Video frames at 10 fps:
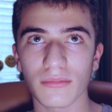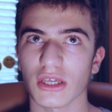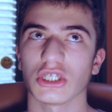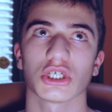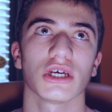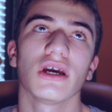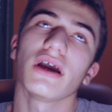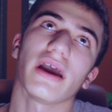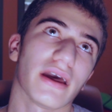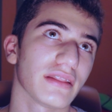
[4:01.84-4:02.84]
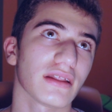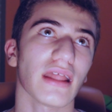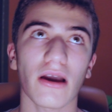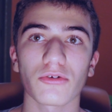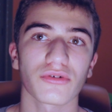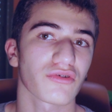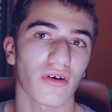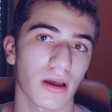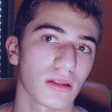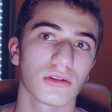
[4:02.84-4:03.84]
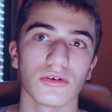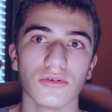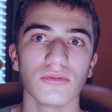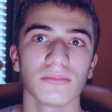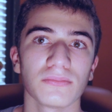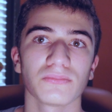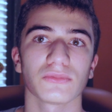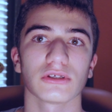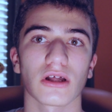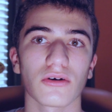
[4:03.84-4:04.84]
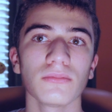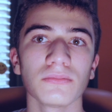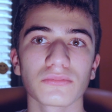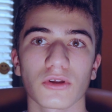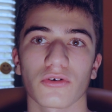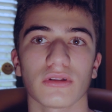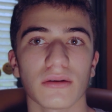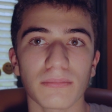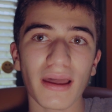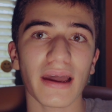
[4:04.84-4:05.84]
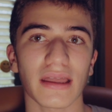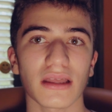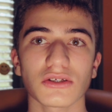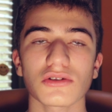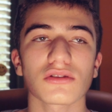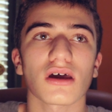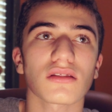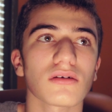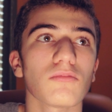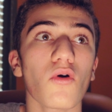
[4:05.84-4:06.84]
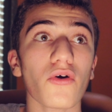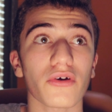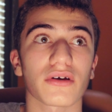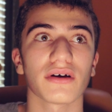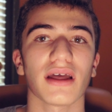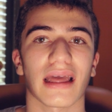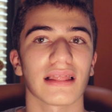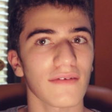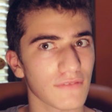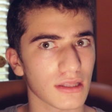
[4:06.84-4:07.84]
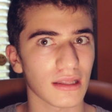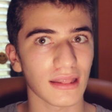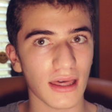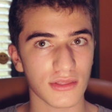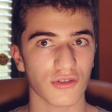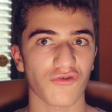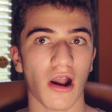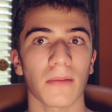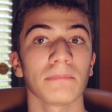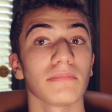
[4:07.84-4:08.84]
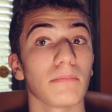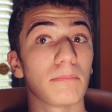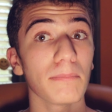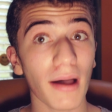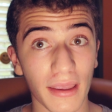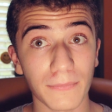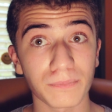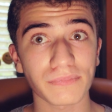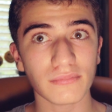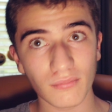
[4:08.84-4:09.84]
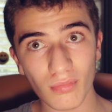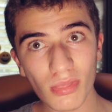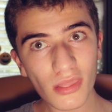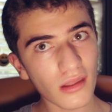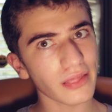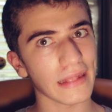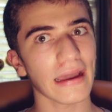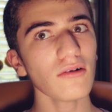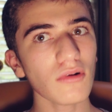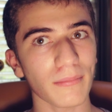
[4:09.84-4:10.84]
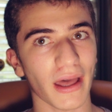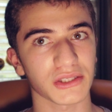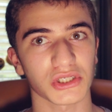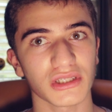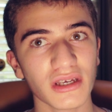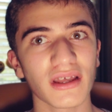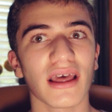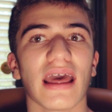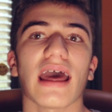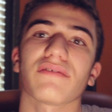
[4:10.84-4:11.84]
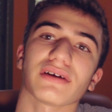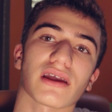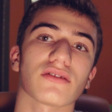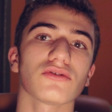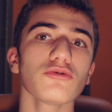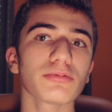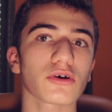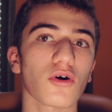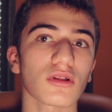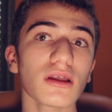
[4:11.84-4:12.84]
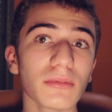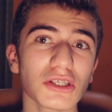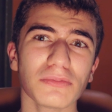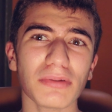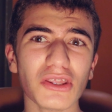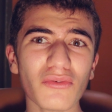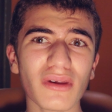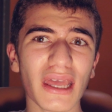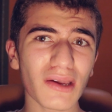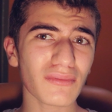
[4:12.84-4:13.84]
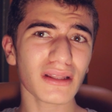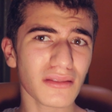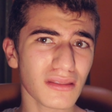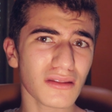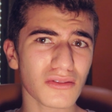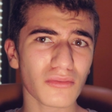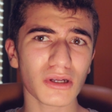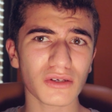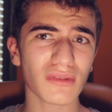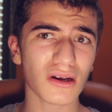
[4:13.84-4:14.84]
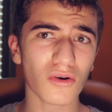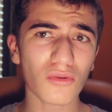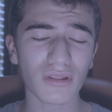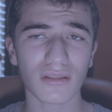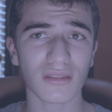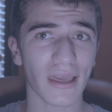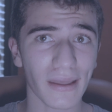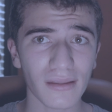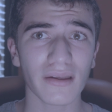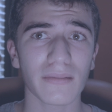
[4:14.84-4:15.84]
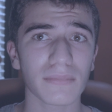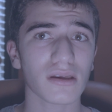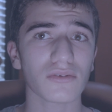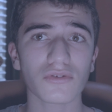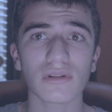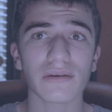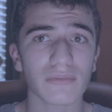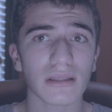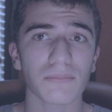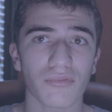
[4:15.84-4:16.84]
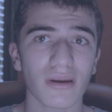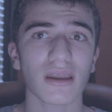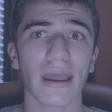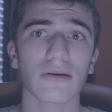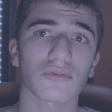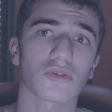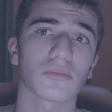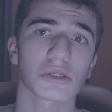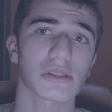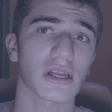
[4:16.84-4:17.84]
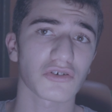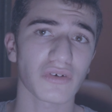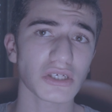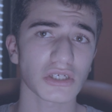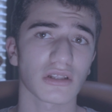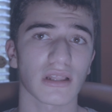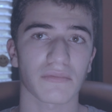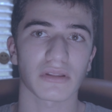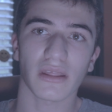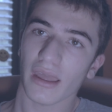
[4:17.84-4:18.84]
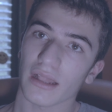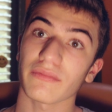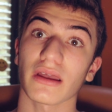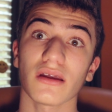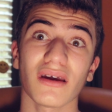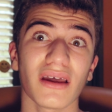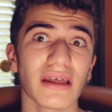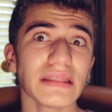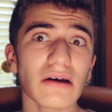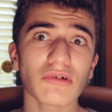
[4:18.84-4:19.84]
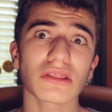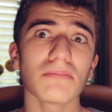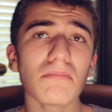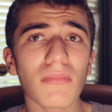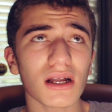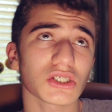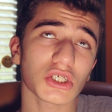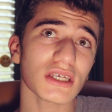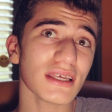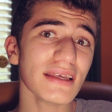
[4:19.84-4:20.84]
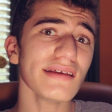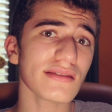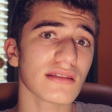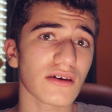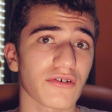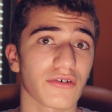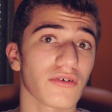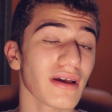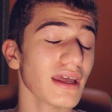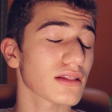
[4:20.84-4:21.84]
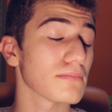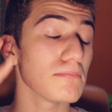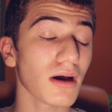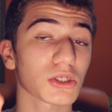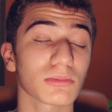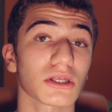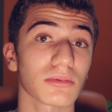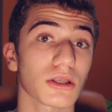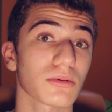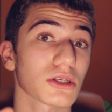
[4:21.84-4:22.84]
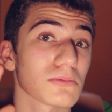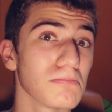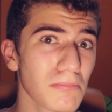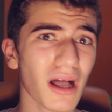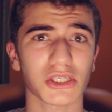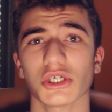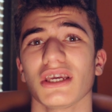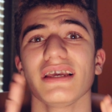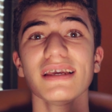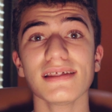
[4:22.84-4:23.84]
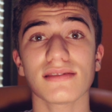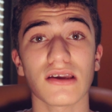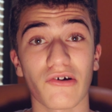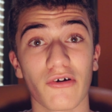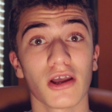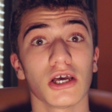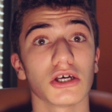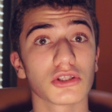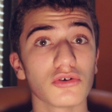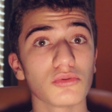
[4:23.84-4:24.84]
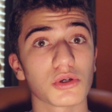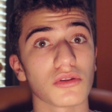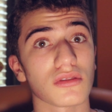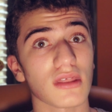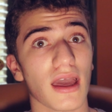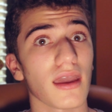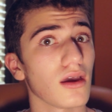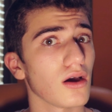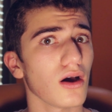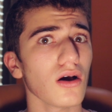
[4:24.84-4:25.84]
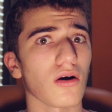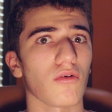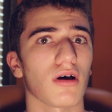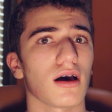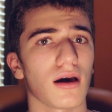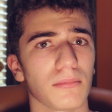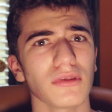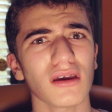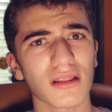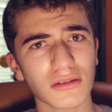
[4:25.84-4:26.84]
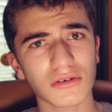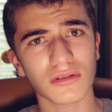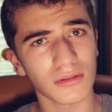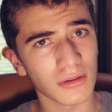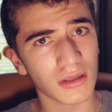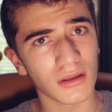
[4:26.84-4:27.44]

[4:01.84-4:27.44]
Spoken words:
image, and then now you try to, turn it back. It just doesn't work unless it's raw. But now imagine having a super cold image, but you can't really see so much of the coldness yet because you didn't really bring out so much saturation and everything out of it. Now it's much easier, okay? It's much easier to just say, let's just